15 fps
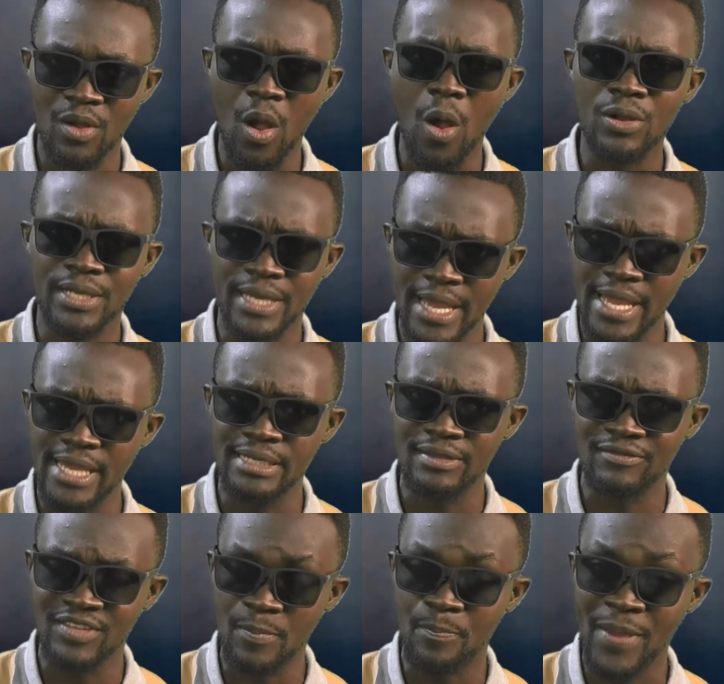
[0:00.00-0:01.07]
Okay,
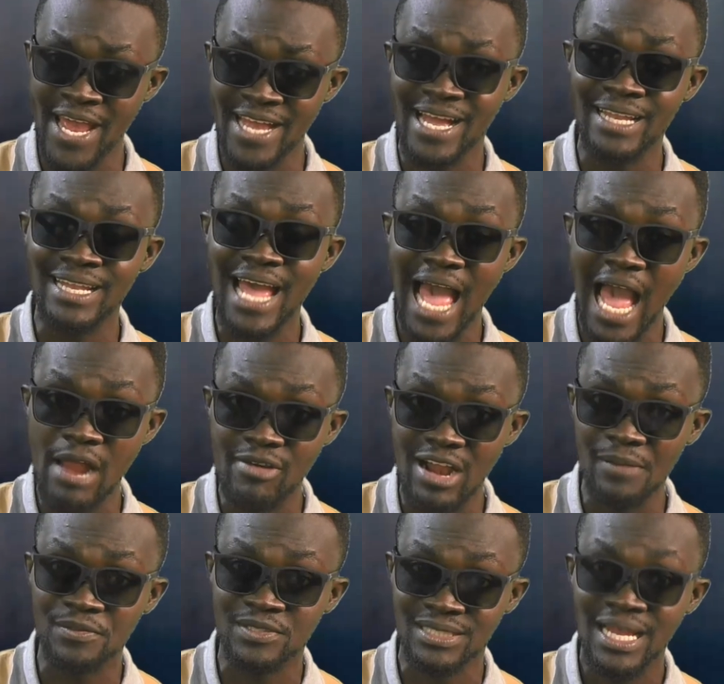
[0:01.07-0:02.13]
the pagan
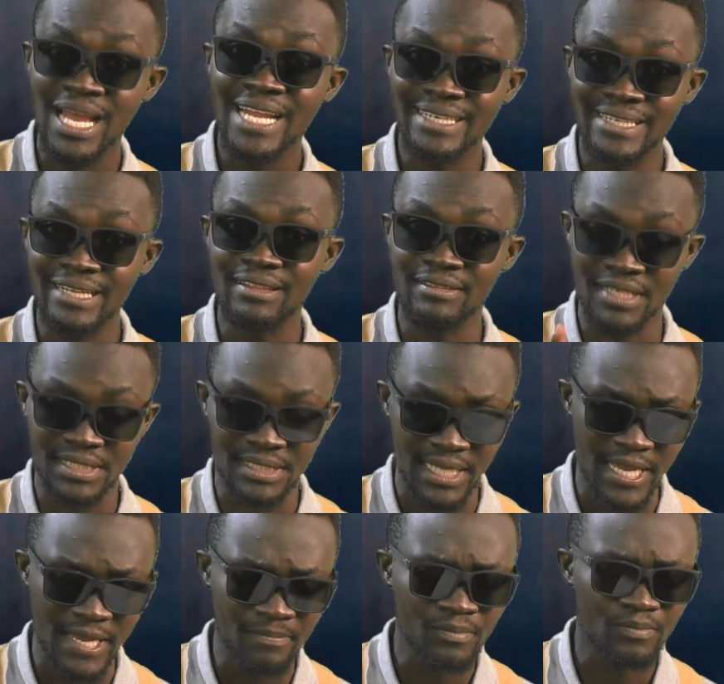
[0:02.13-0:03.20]
Arabs did the
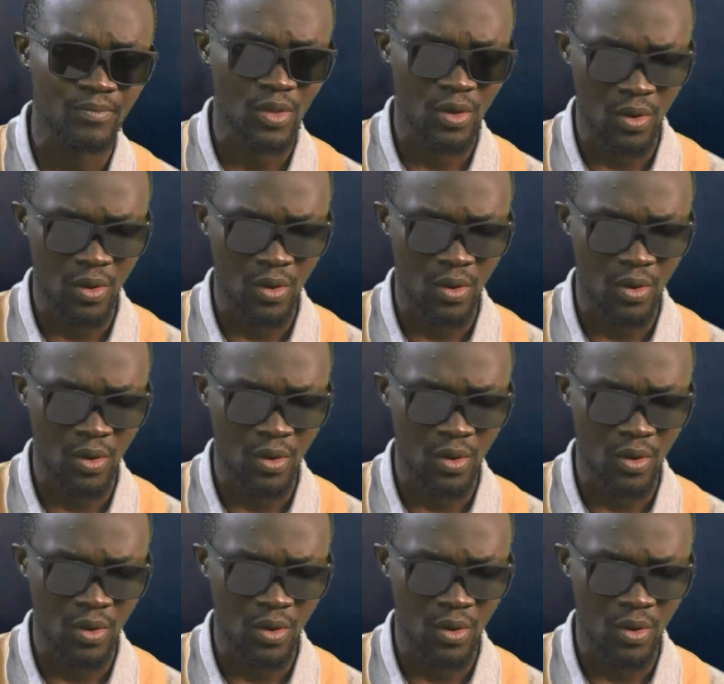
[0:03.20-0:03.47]
same.